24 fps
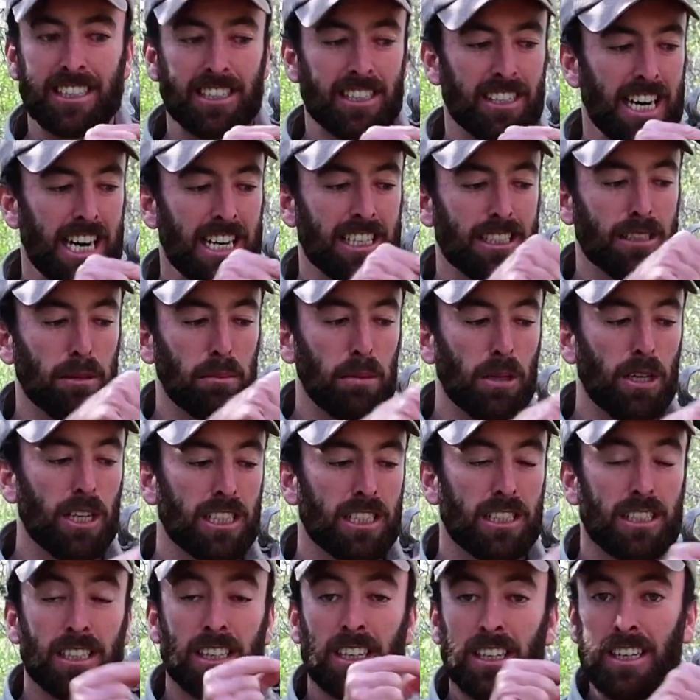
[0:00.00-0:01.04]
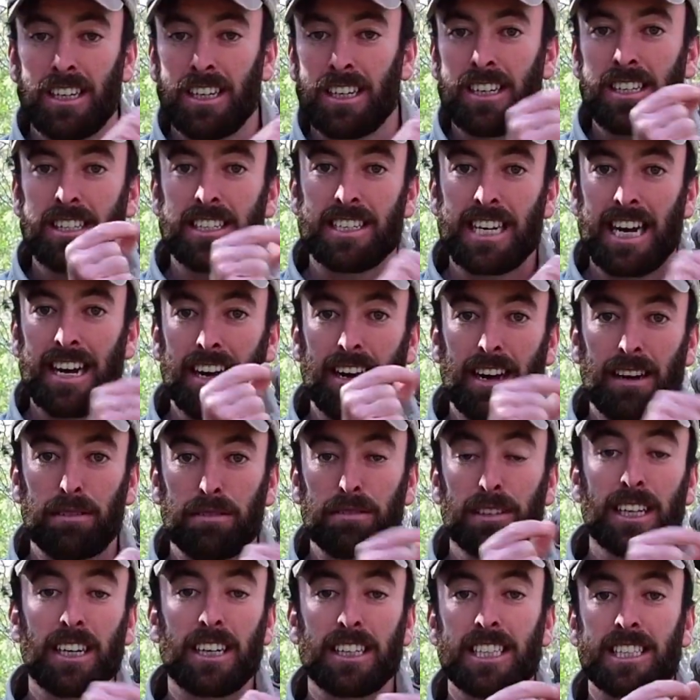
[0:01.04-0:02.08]
So as the birds uh,
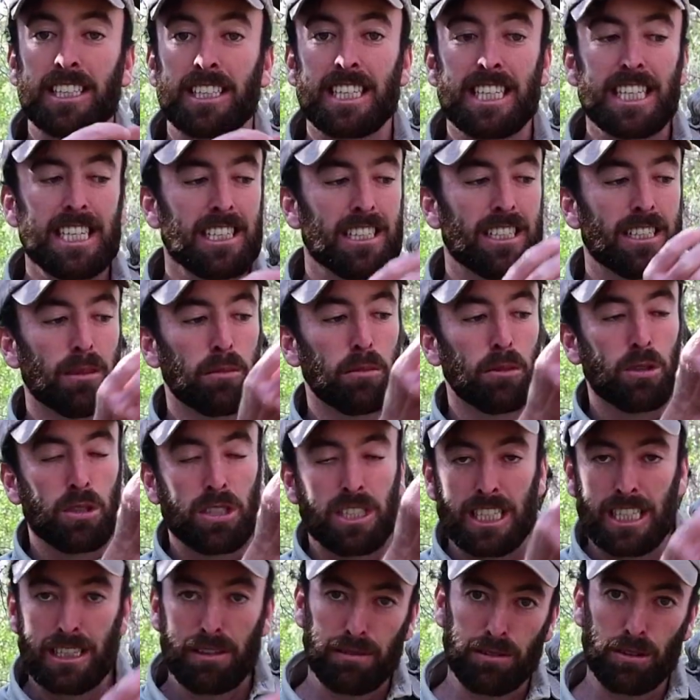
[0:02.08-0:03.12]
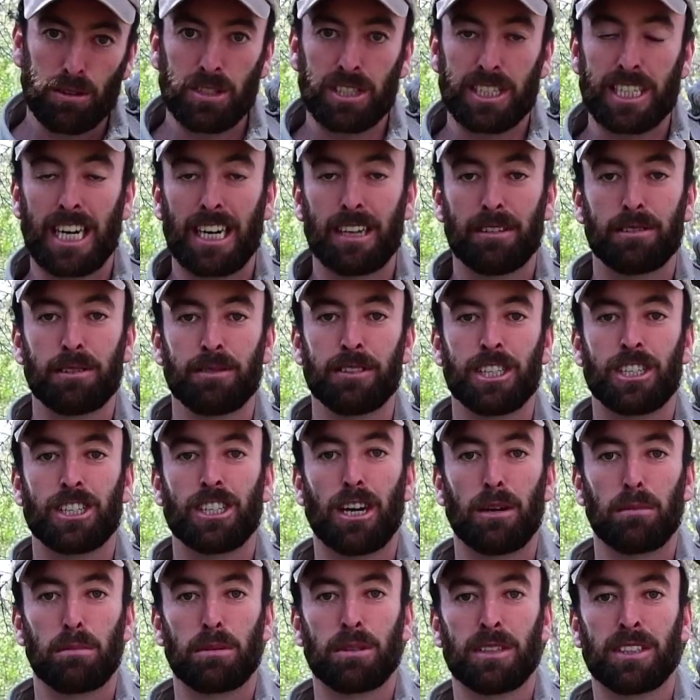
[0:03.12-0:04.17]
feed on the seeds, some more seed falls down from the top.